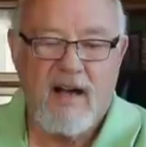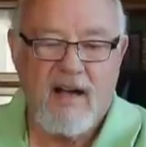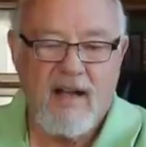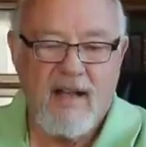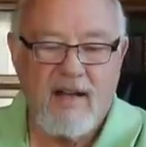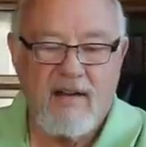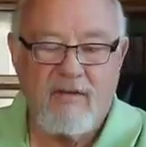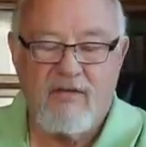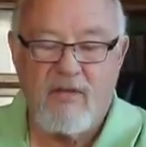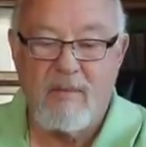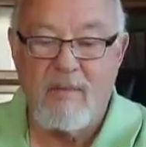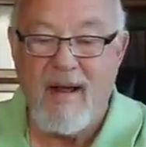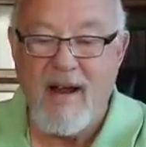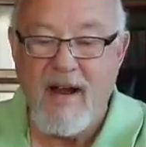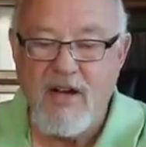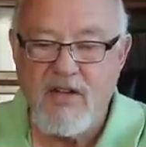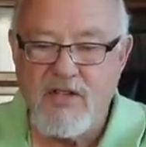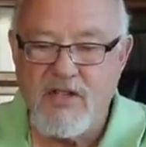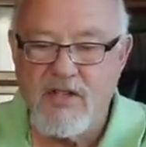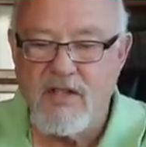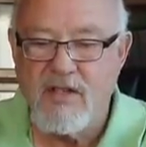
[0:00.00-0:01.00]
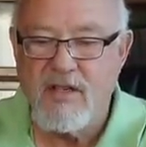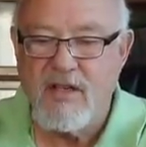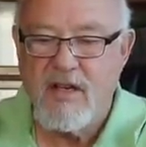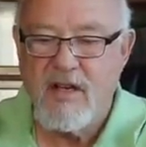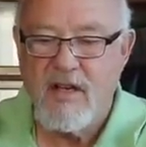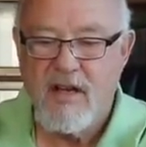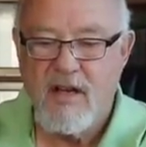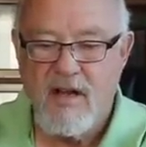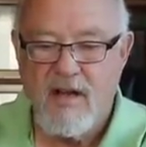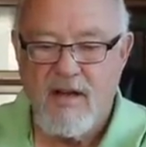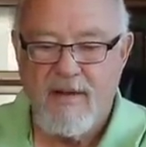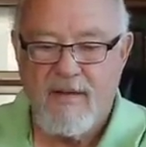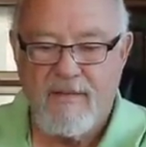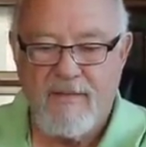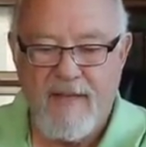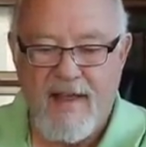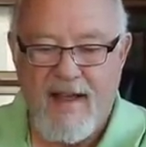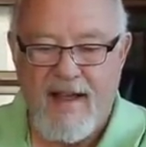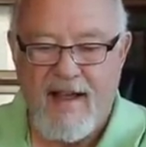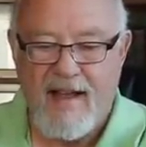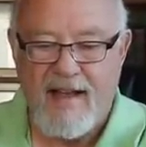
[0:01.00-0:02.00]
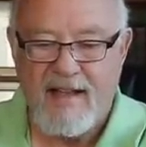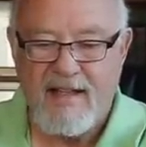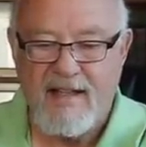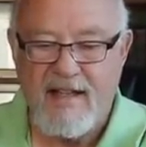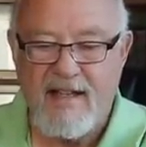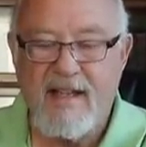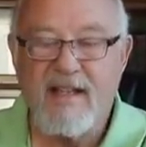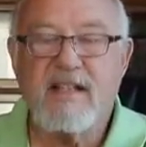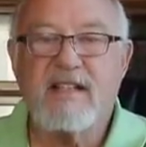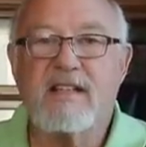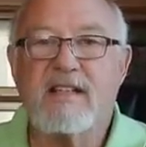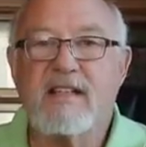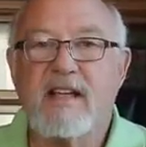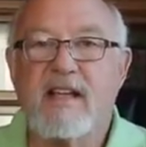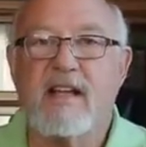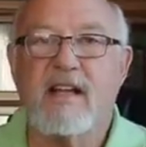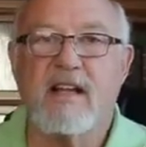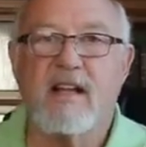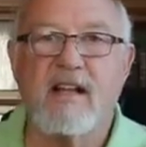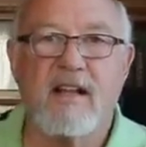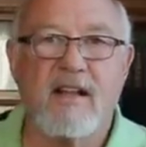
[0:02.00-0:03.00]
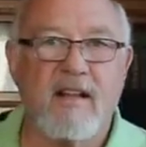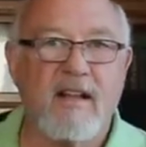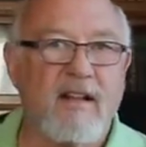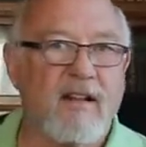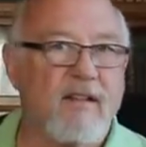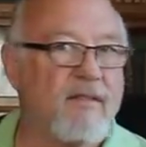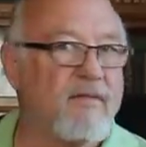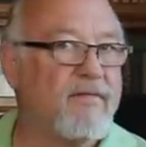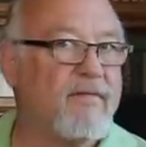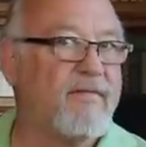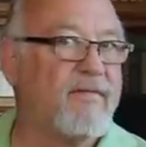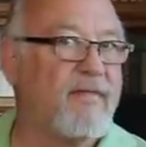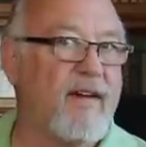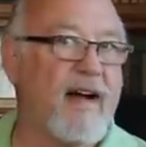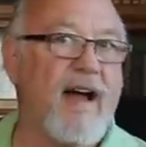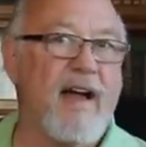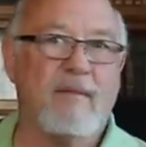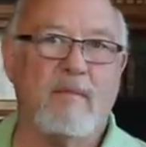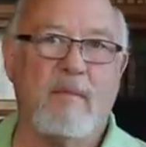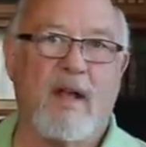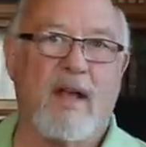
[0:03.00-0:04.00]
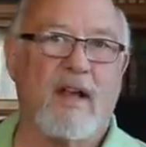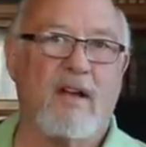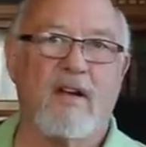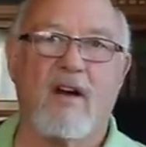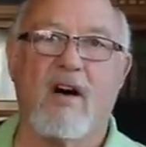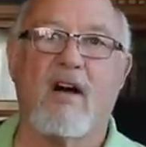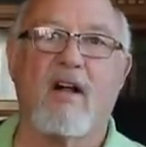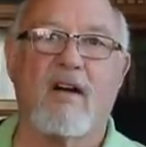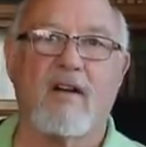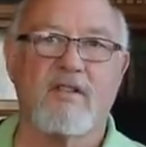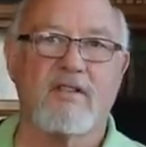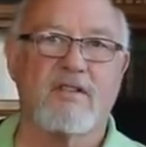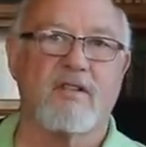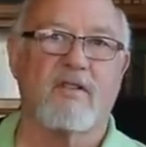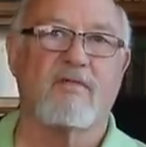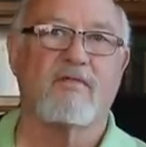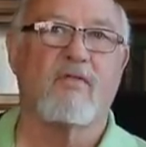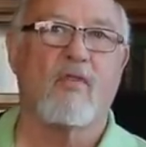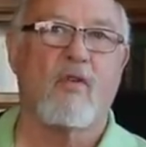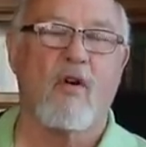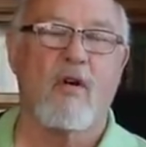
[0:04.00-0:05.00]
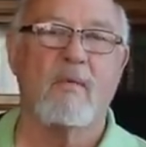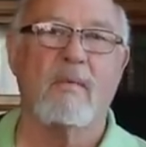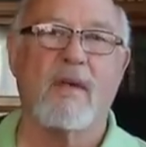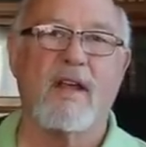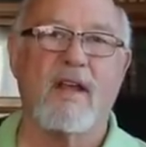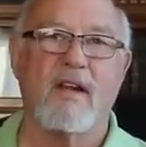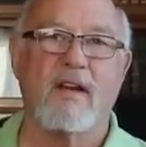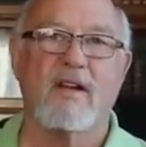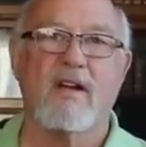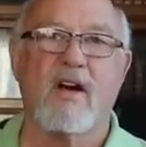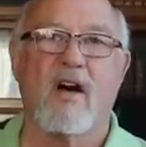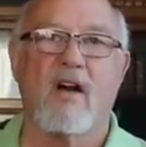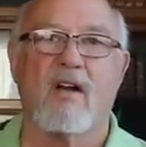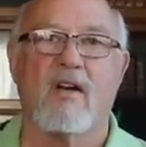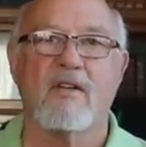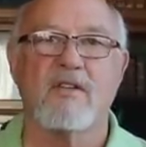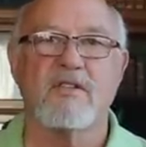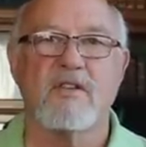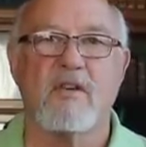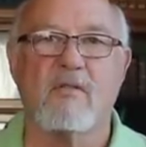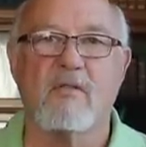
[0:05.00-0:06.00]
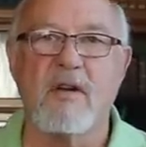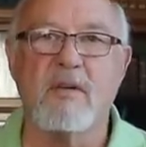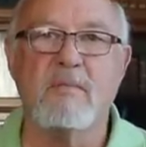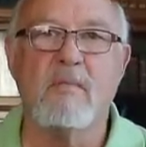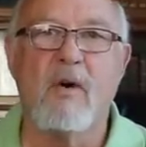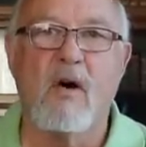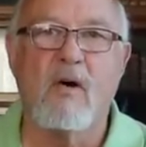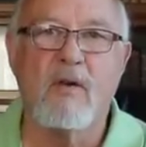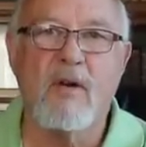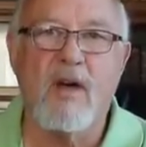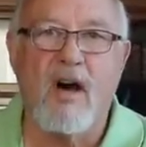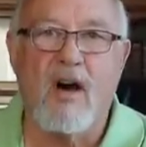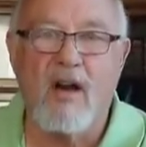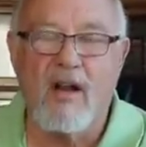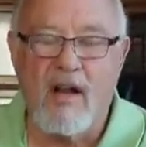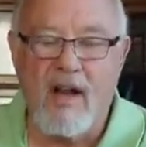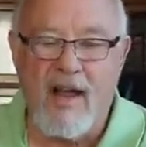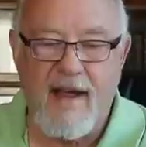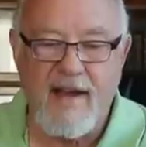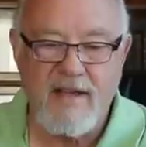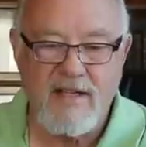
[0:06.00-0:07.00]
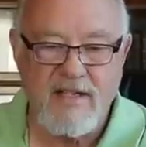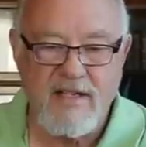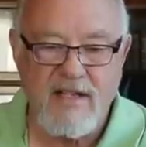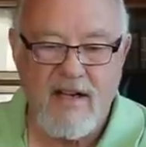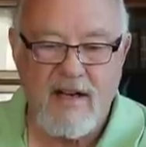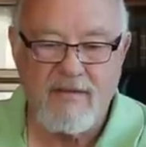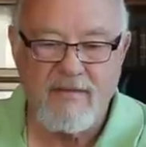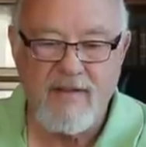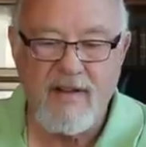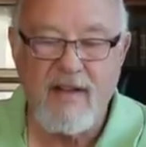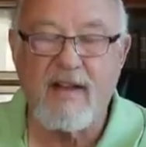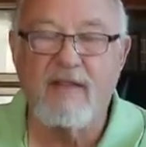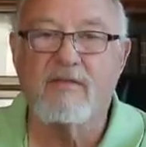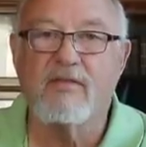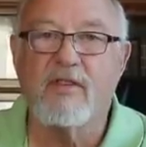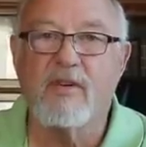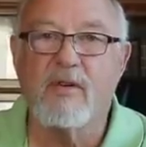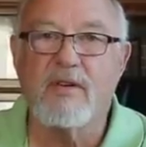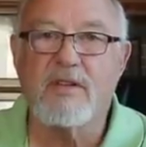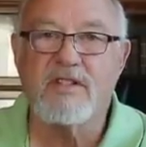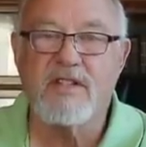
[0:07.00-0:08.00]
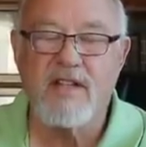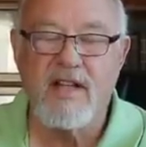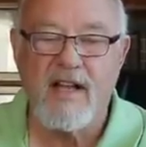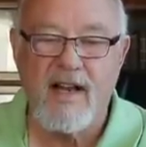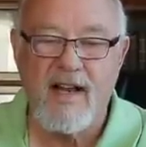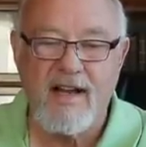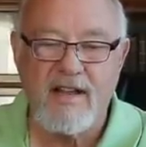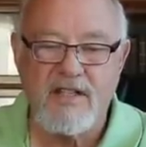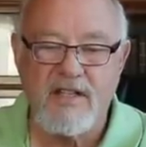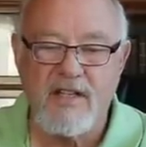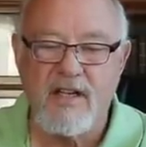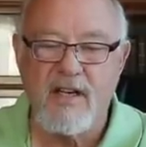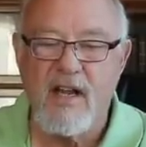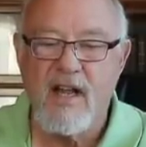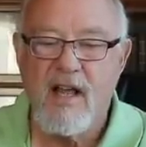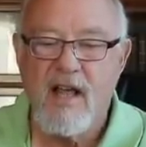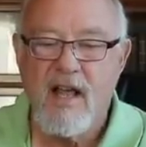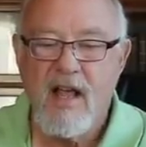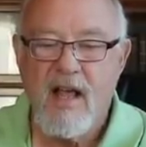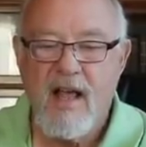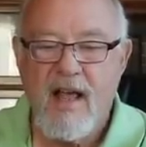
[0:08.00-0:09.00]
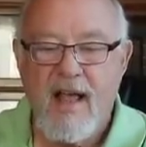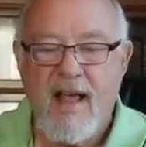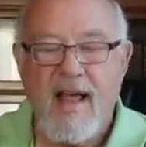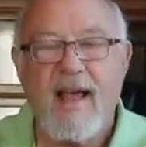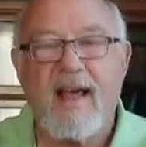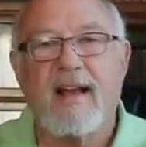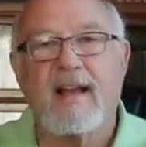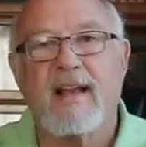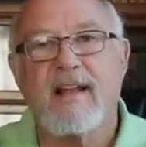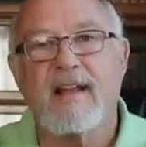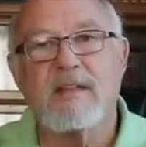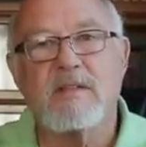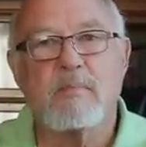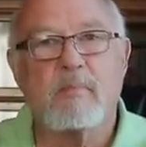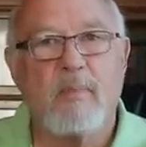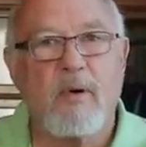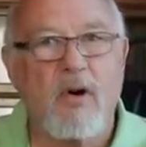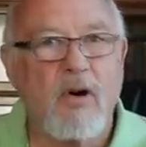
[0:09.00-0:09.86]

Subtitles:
information that this $5 million or $4 million or remote online stuff influenced the election. And let's